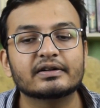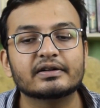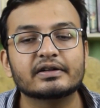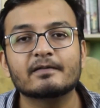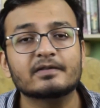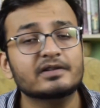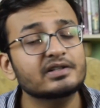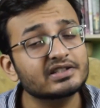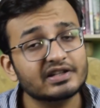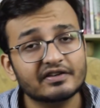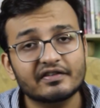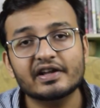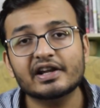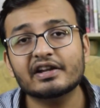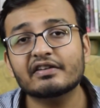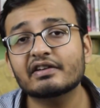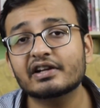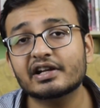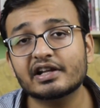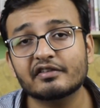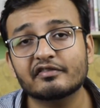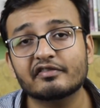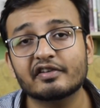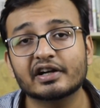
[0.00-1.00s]
These are very,
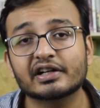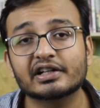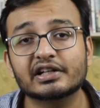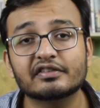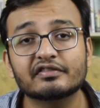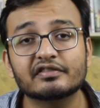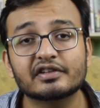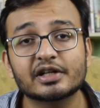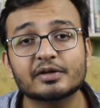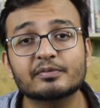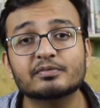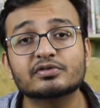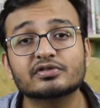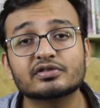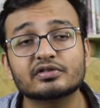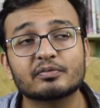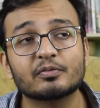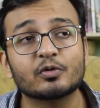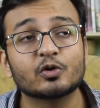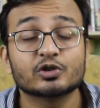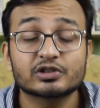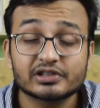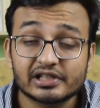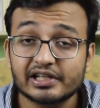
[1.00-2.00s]
very effective tips,
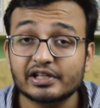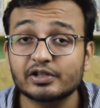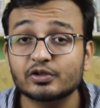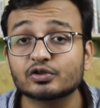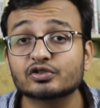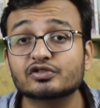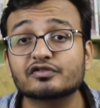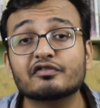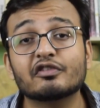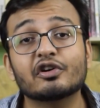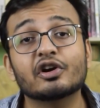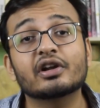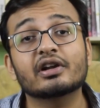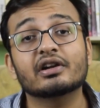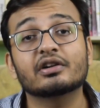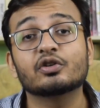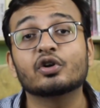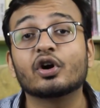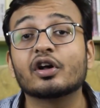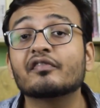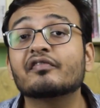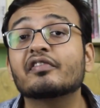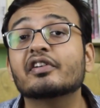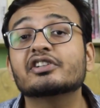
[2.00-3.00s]
mostly used for
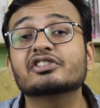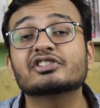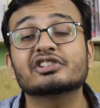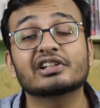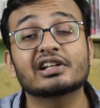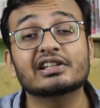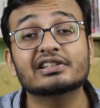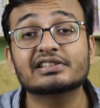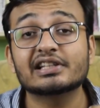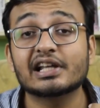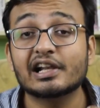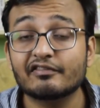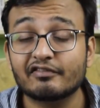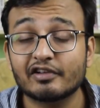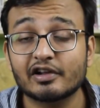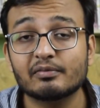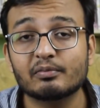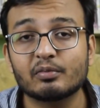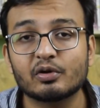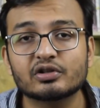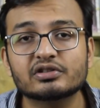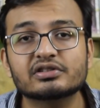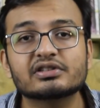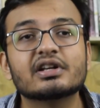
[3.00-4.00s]
non-fiction and self-help
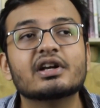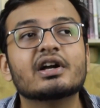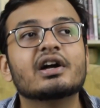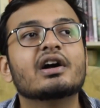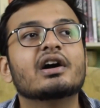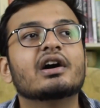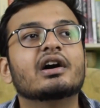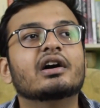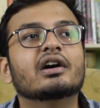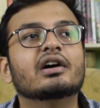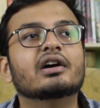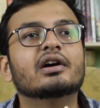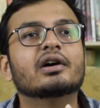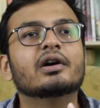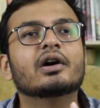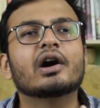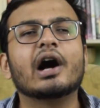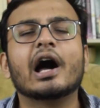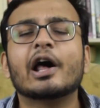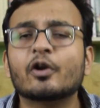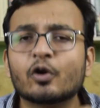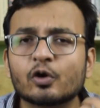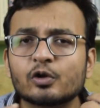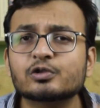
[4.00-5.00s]
books,
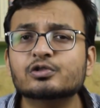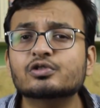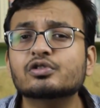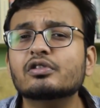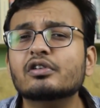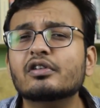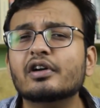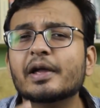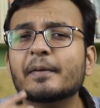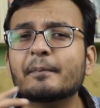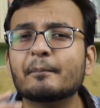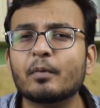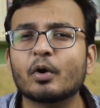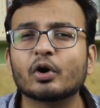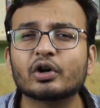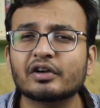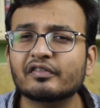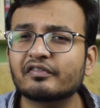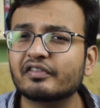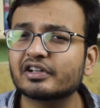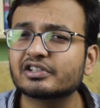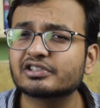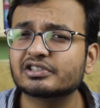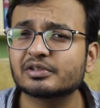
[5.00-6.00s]
and also important
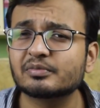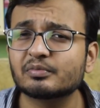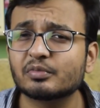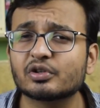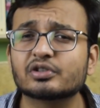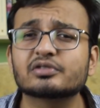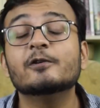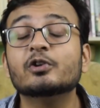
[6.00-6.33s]
fiction books.